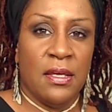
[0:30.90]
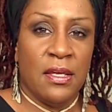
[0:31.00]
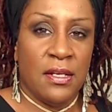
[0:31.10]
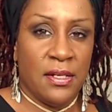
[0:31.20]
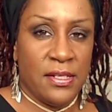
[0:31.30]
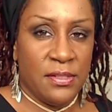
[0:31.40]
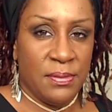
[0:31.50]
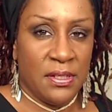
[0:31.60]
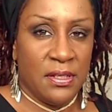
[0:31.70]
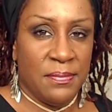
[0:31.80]
in the
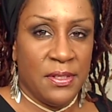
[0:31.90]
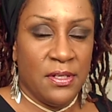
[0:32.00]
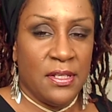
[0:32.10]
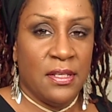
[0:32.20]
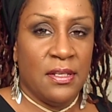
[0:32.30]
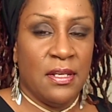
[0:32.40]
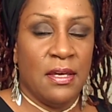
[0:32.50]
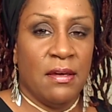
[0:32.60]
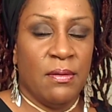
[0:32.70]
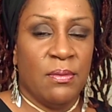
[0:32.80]
lesbian community.
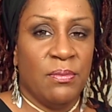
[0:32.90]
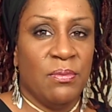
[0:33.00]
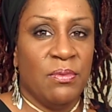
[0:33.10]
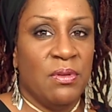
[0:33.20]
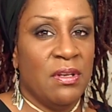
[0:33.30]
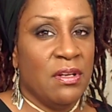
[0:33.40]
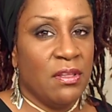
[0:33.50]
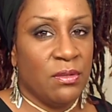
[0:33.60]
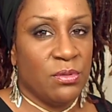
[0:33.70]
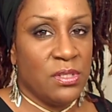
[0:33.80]
Now, none
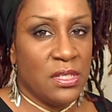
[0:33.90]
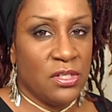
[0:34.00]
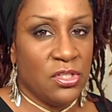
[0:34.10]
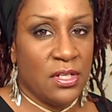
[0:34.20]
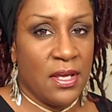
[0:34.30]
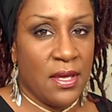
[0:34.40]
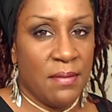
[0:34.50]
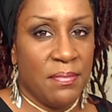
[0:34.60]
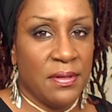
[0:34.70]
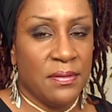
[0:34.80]
of those things should
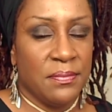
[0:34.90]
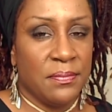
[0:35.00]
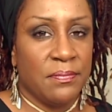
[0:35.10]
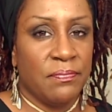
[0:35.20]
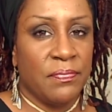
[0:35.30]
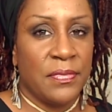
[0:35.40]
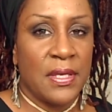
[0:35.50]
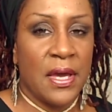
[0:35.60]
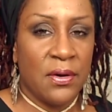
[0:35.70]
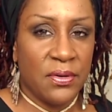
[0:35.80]
happen.
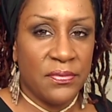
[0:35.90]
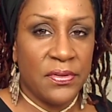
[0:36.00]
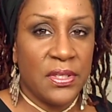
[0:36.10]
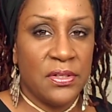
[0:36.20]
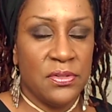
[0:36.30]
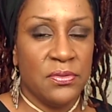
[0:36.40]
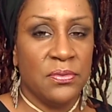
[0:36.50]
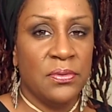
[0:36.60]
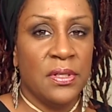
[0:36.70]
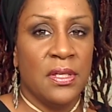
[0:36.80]
However, they
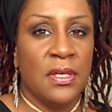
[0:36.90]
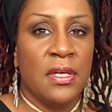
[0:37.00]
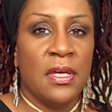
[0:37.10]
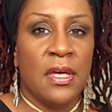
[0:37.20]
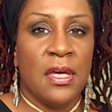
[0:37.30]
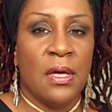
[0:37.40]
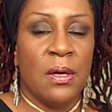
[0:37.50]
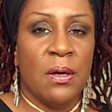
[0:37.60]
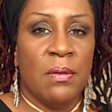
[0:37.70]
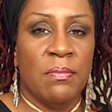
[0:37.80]
do.
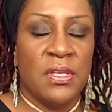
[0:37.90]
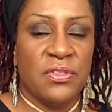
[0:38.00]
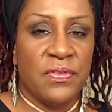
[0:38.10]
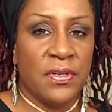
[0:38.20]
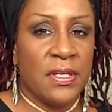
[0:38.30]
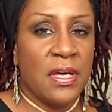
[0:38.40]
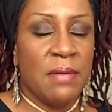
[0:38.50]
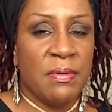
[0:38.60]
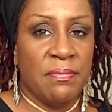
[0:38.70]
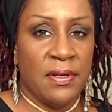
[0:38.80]
It's very
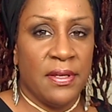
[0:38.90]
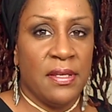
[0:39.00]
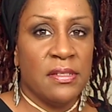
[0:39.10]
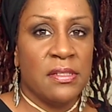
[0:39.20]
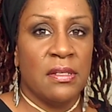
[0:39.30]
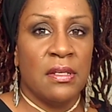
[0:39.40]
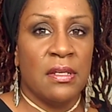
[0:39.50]
commonplace.